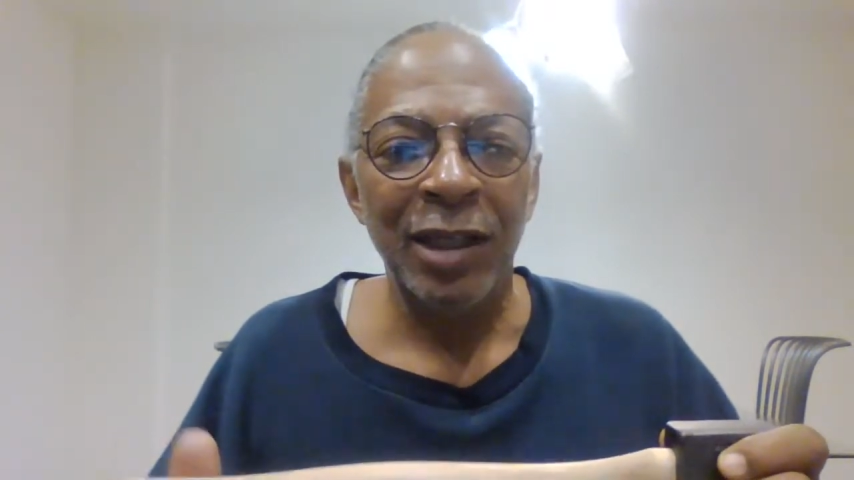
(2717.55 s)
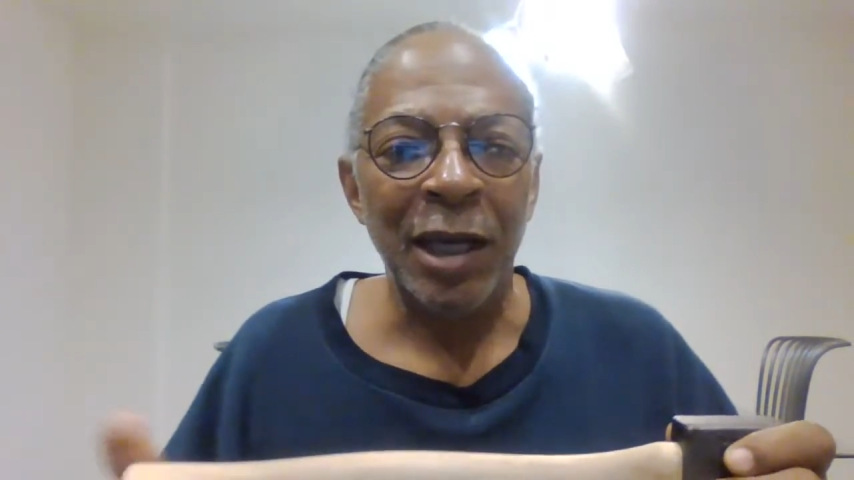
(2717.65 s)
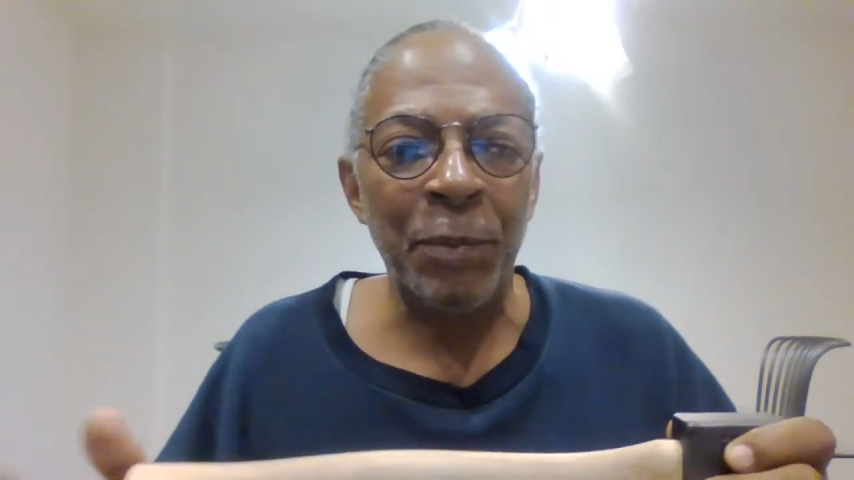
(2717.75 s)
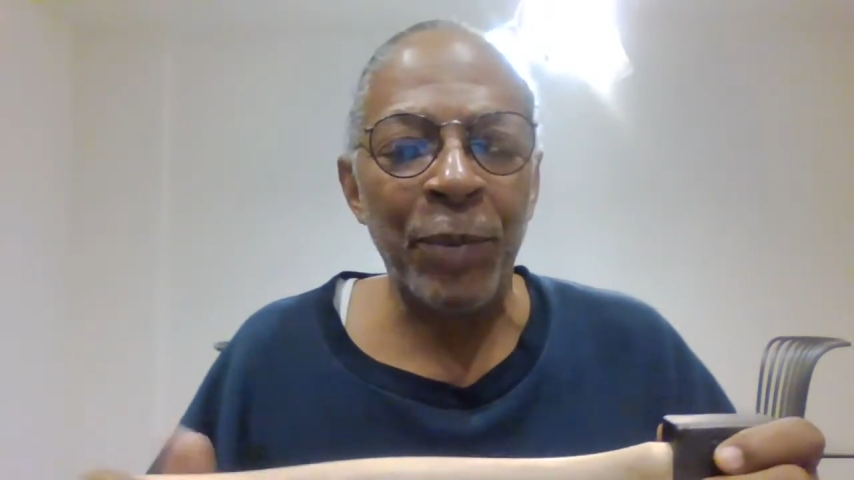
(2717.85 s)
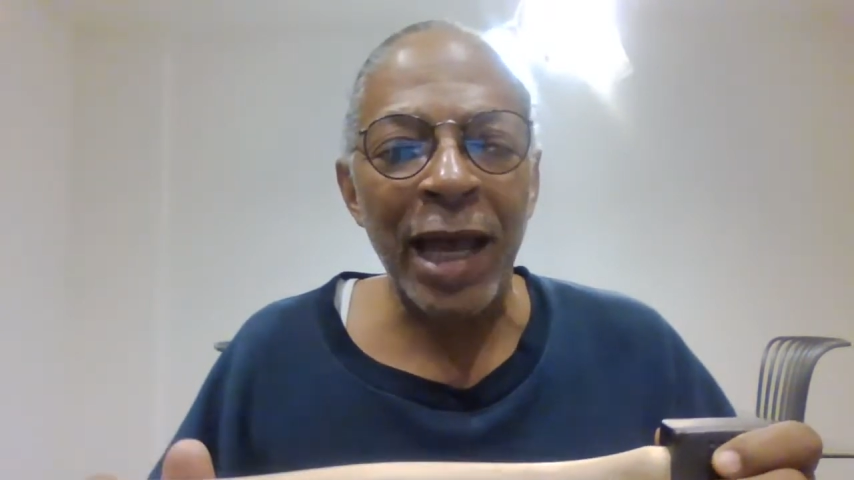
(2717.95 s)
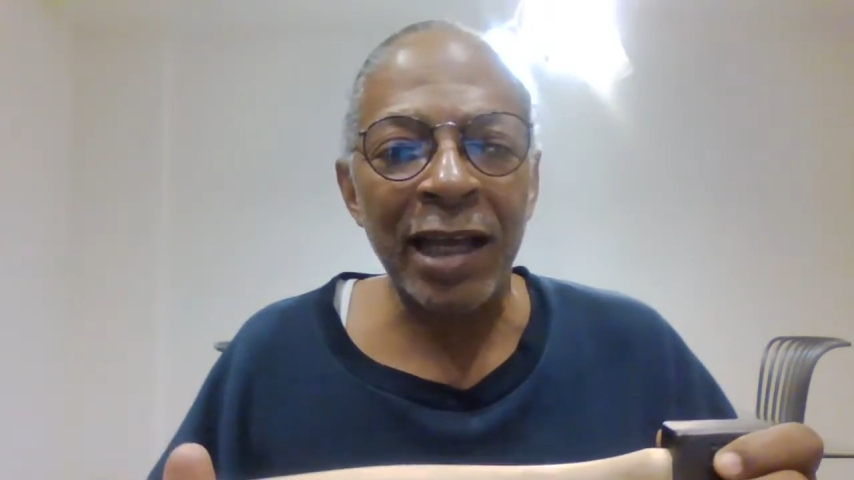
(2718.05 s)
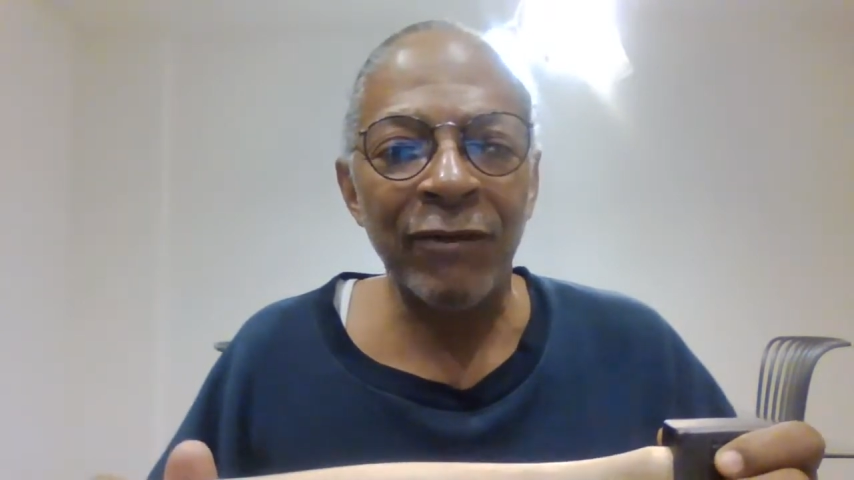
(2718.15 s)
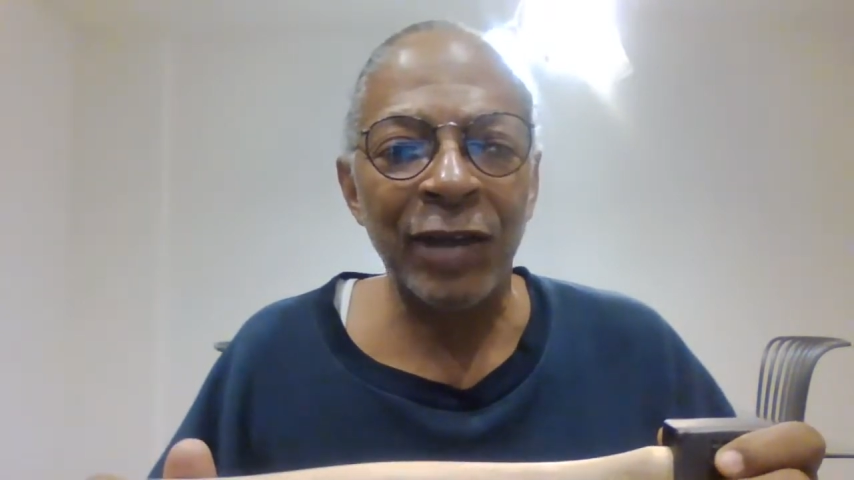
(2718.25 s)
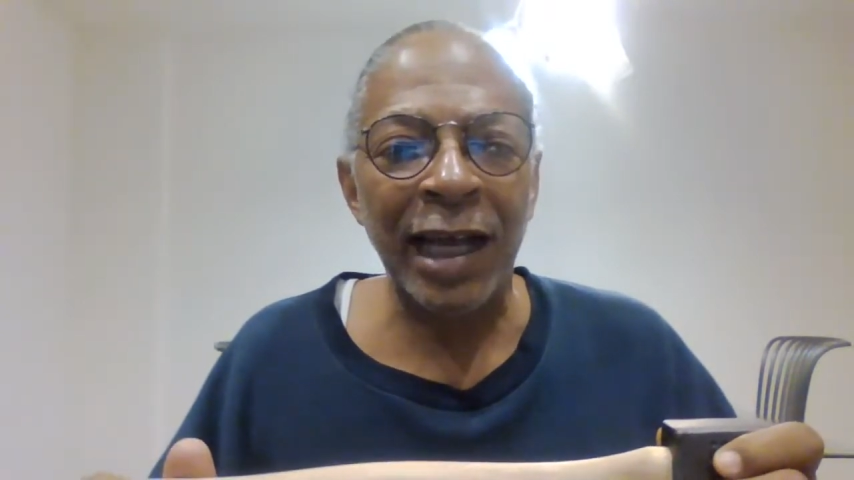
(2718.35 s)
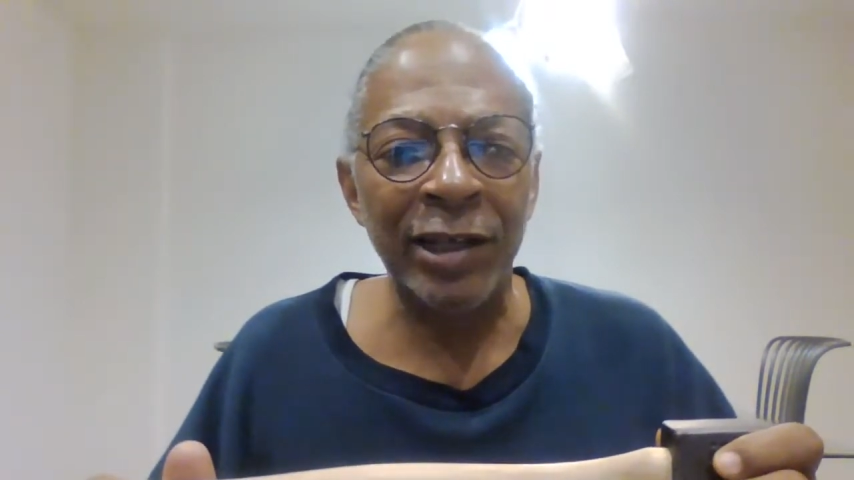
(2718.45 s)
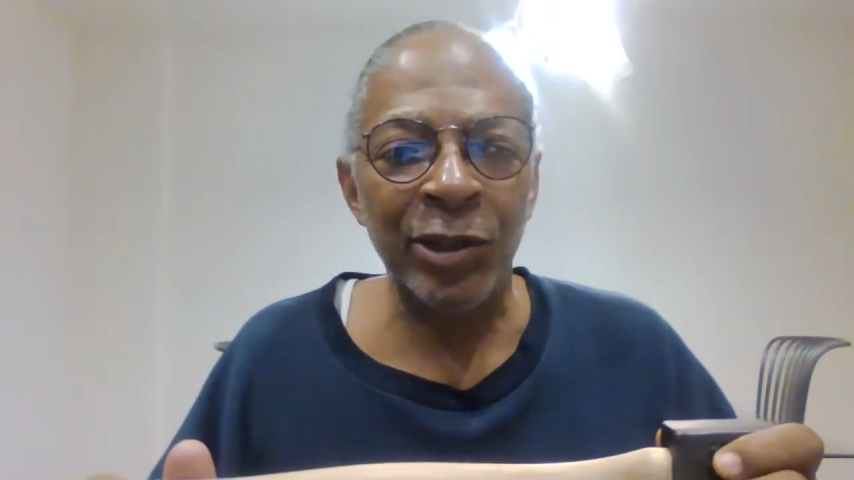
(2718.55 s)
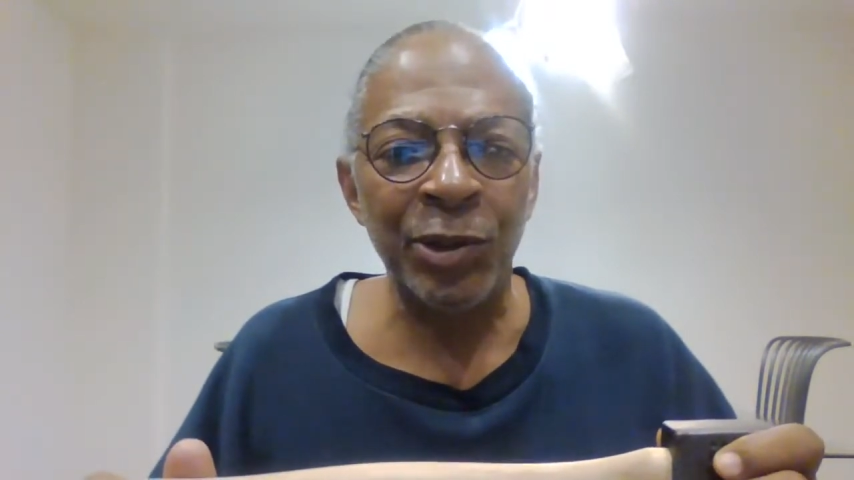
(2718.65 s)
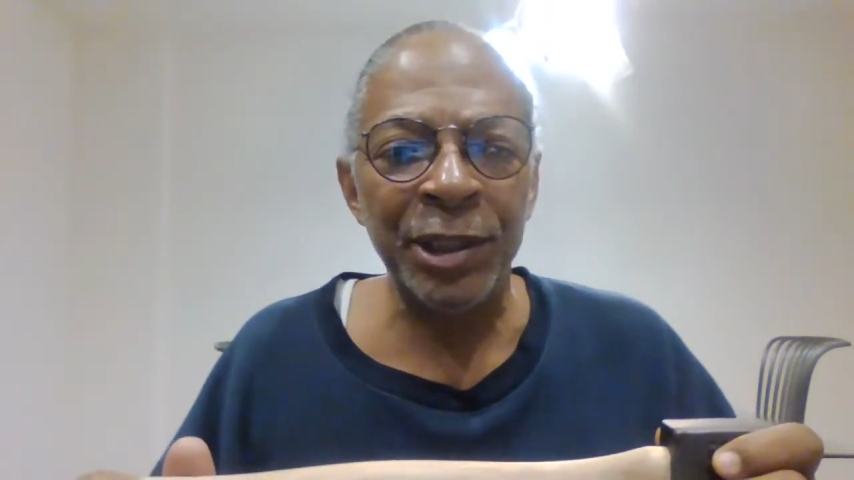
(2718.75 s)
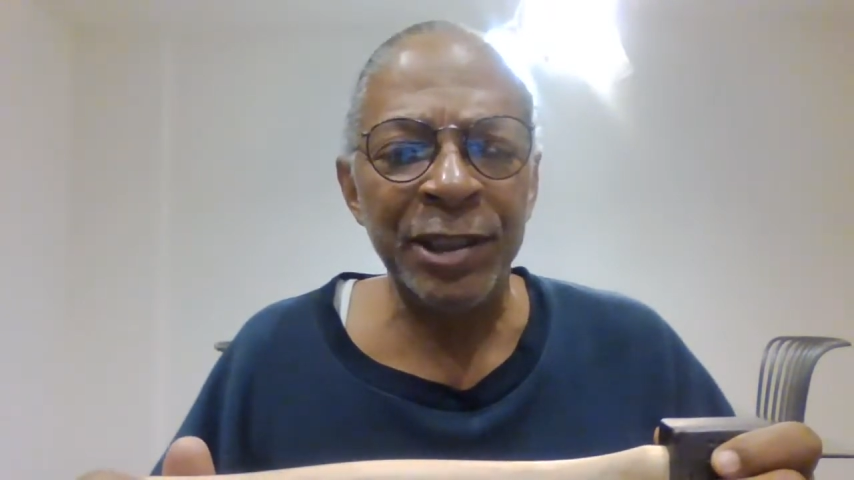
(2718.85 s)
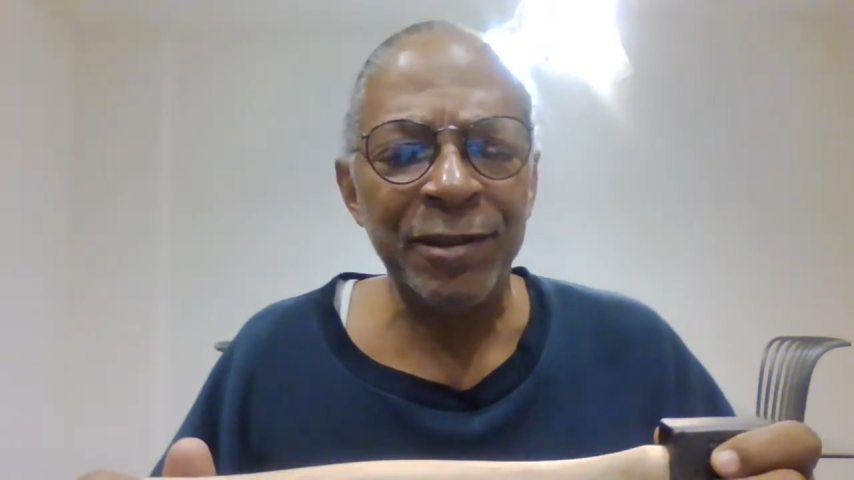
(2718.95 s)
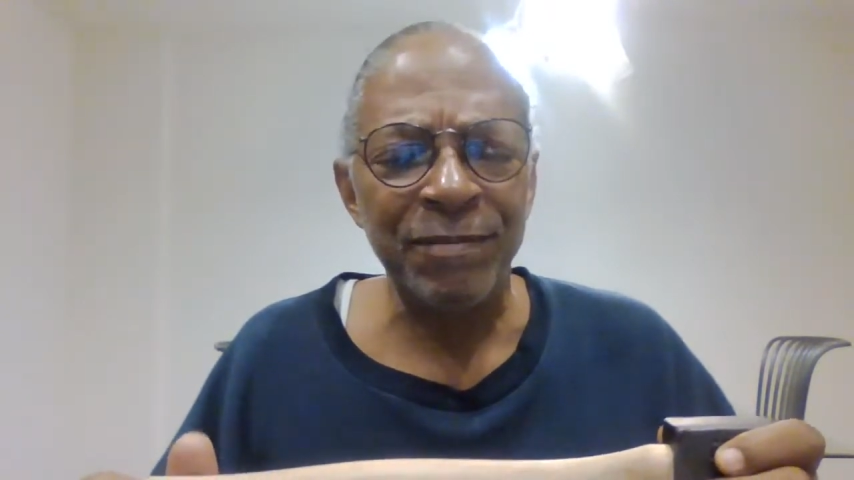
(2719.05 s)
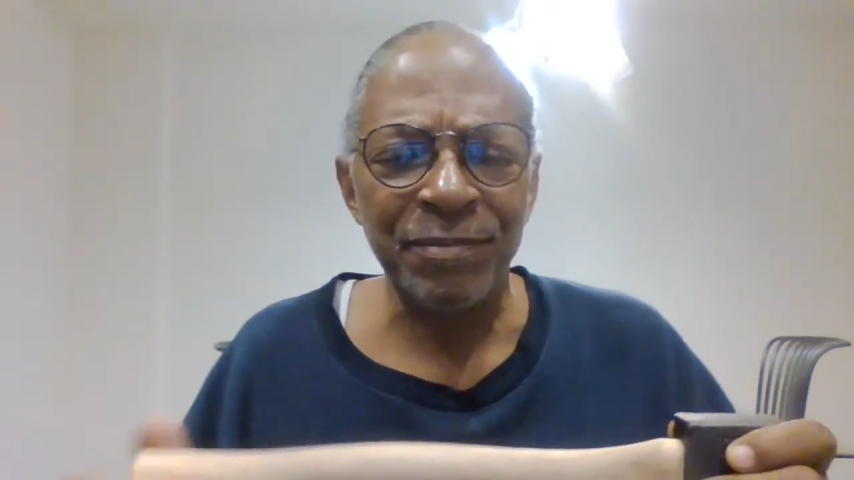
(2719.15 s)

a pack of coyotes.